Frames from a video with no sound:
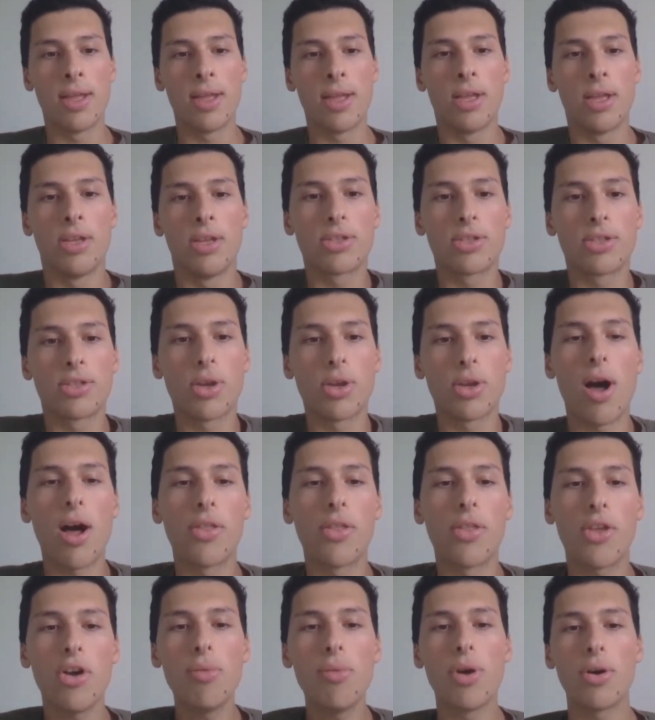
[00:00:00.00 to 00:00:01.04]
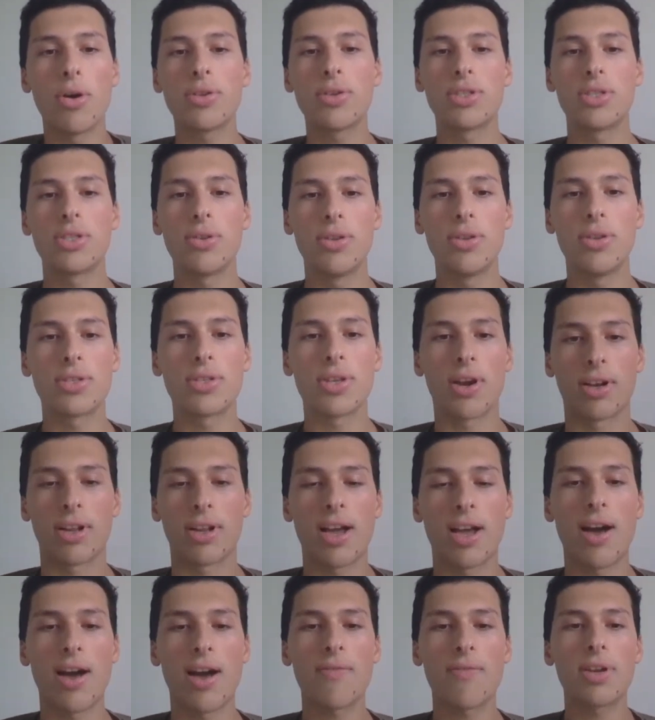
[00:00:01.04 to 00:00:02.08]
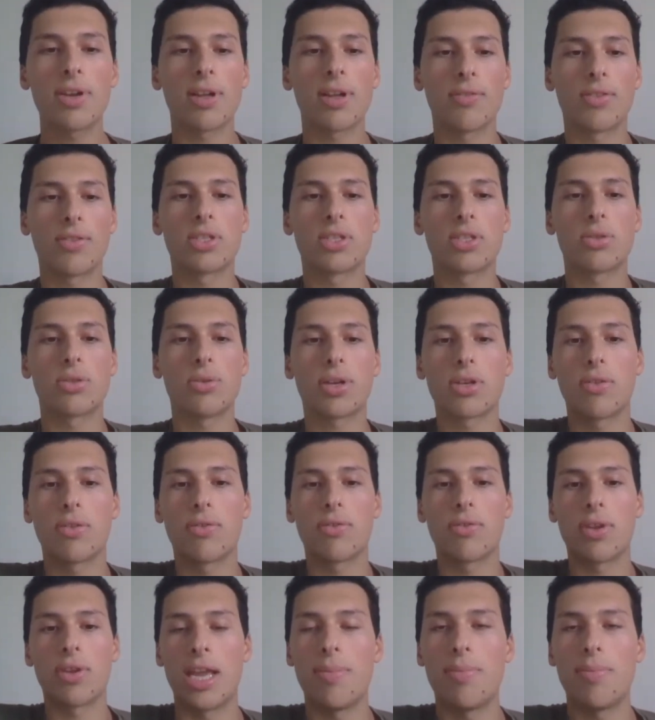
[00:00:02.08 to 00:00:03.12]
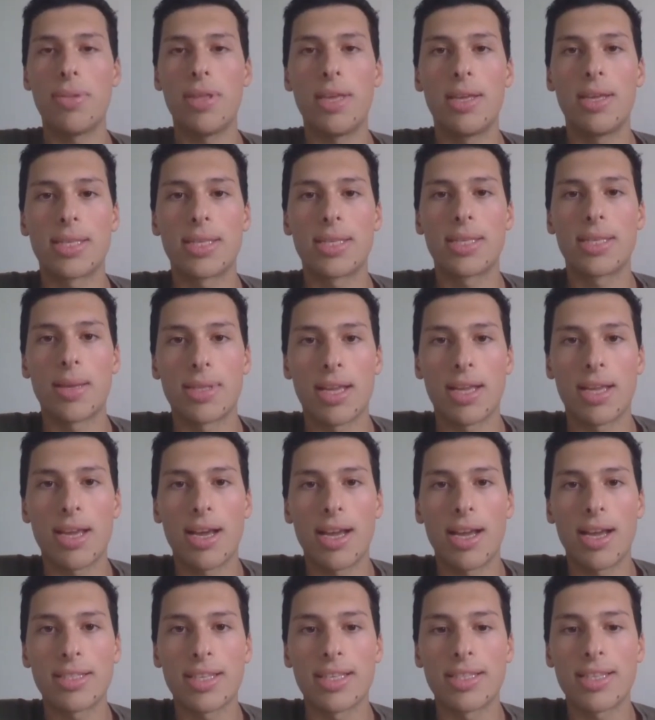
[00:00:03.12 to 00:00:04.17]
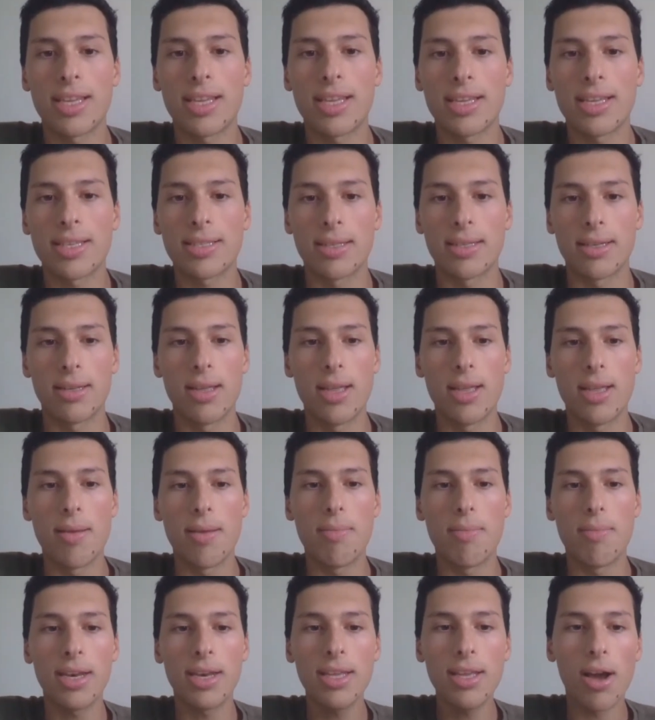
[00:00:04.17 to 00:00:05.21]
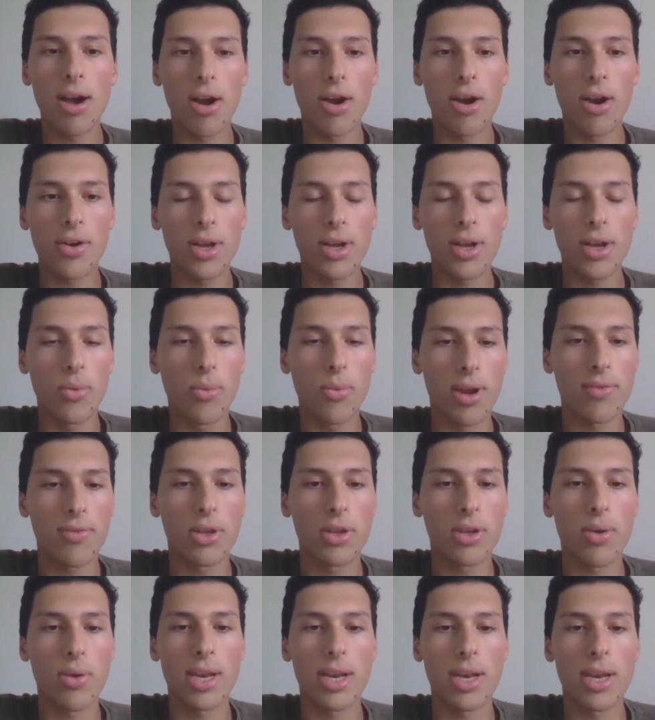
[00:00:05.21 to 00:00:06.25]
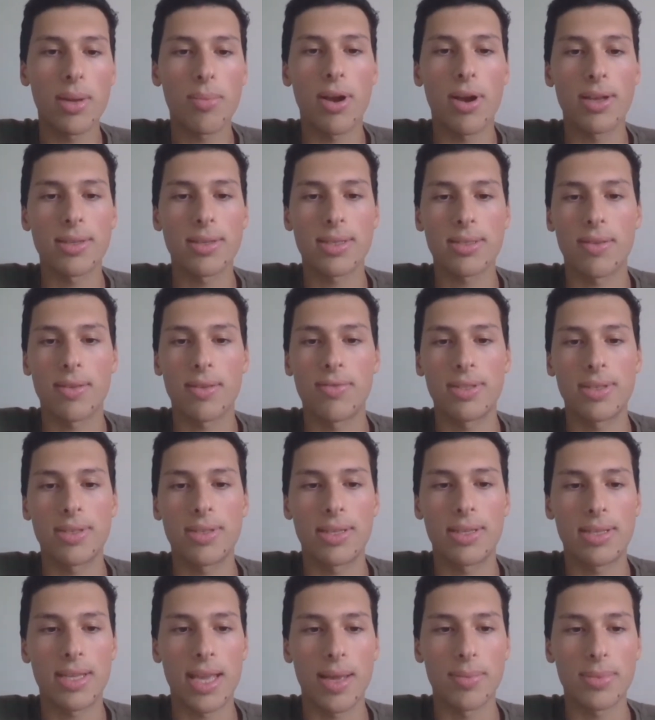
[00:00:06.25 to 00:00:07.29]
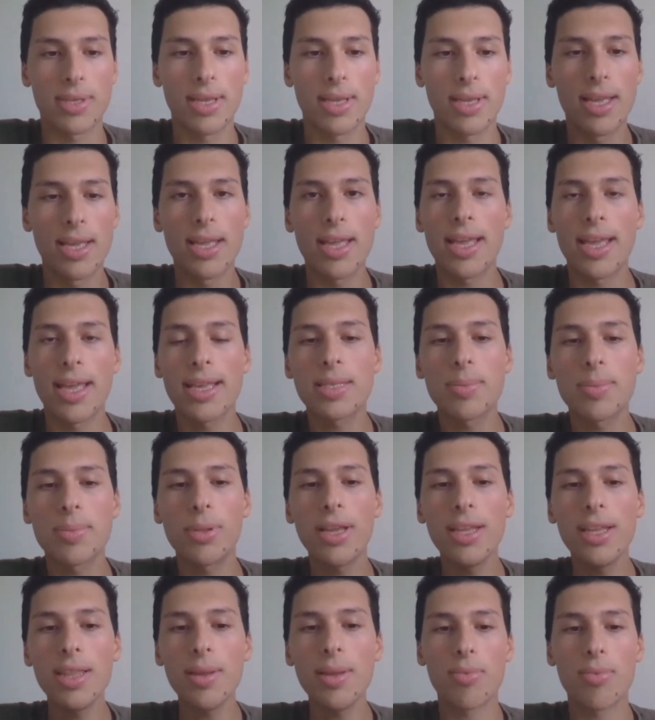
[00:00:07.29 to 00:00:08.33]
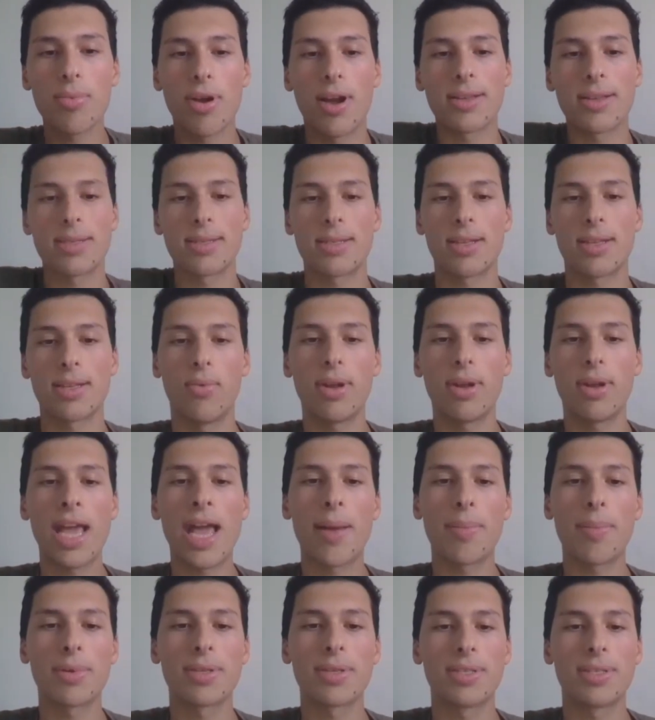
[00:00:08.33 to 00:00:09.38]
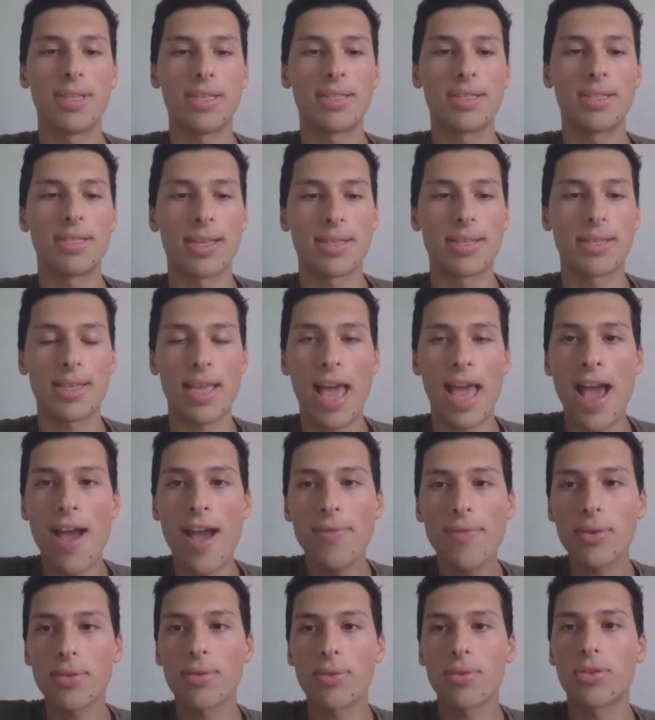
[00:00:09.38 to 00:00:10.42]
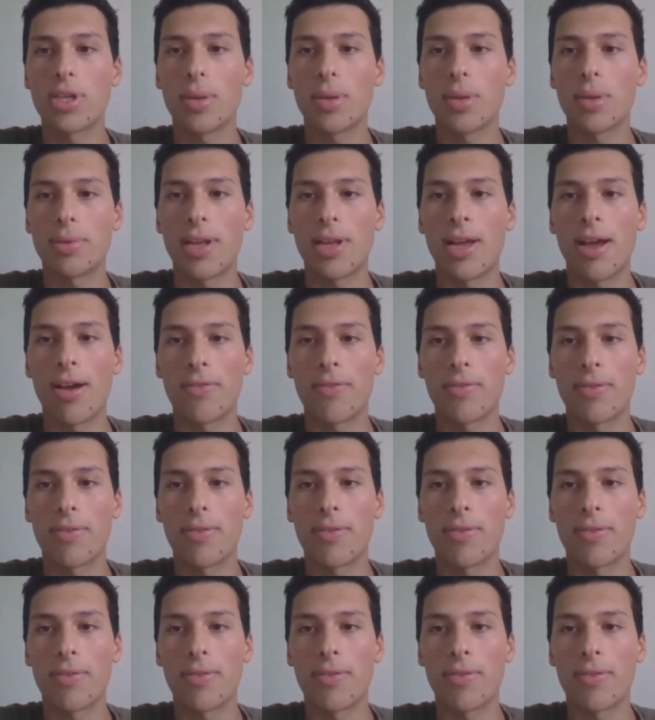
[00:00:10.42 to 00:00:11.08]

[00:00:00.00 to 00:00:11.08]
So although most students are confident of the structure of their AP exams and the content tested, many aren't aware of the grading process of these exams. Explain the process of what happens to these tests after they're shipped off.